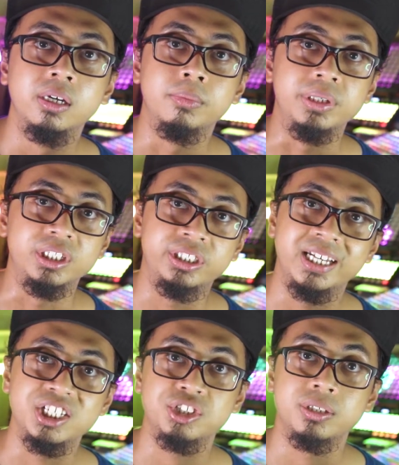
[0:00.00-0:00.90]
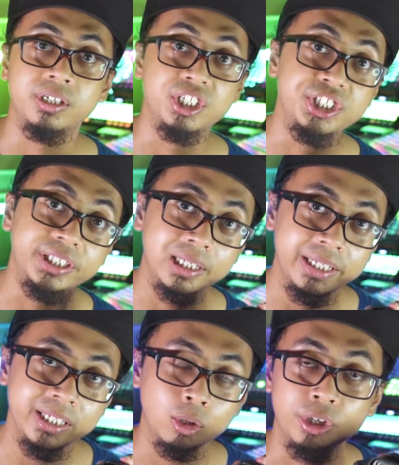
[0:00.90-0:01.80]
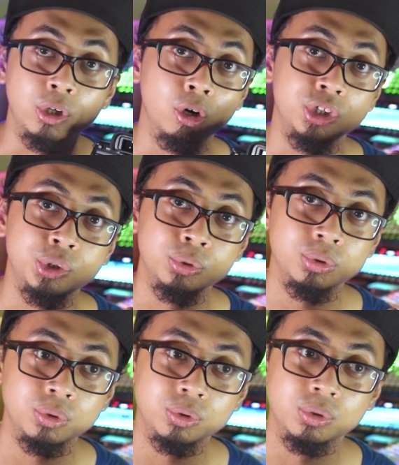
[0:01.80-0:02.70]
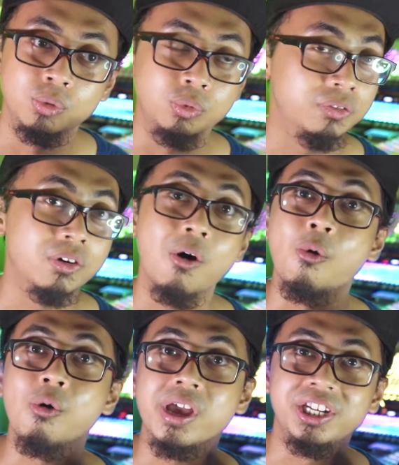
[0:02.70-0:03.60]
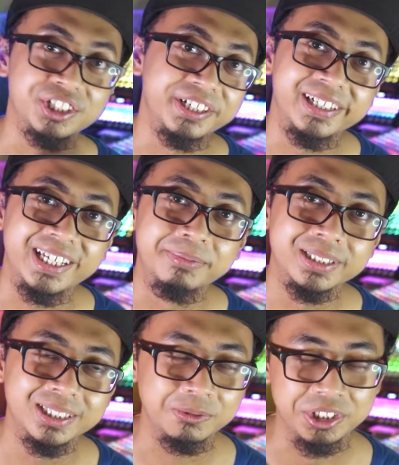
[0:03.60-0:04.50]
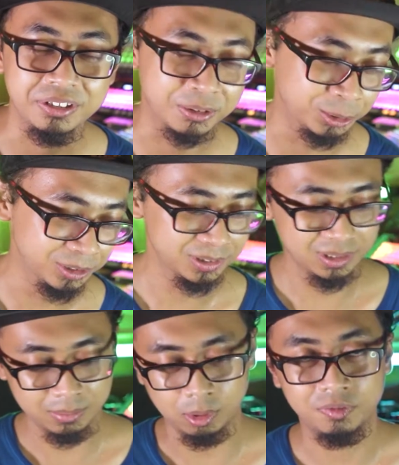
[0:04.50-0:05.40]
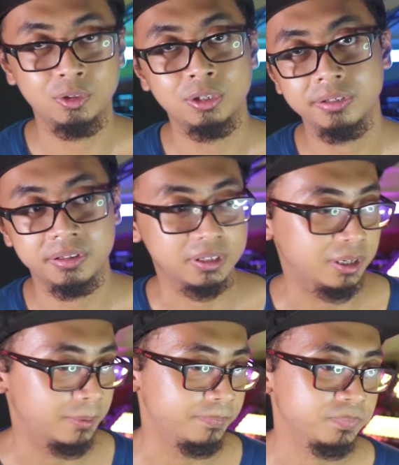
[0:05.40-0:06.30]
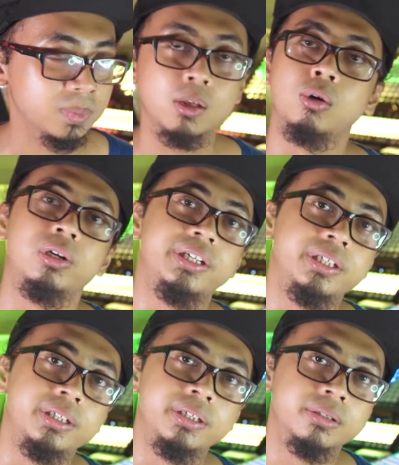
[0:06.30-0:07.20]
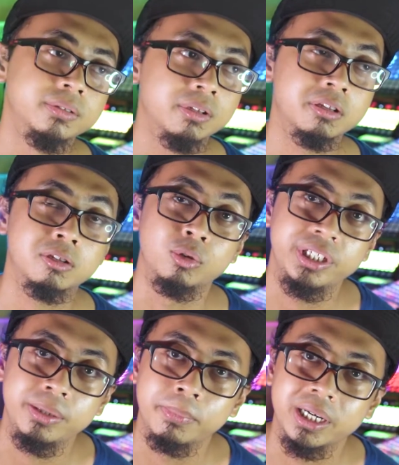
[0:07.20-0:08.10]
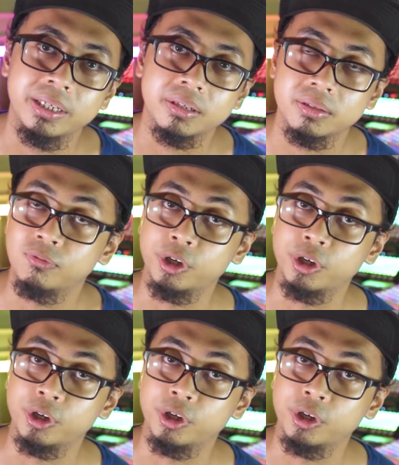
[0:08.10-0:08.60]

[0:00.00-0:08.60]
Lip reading: be attached digitally on the hot shoe without additional cable, which is cool. Of course, only Sony mics for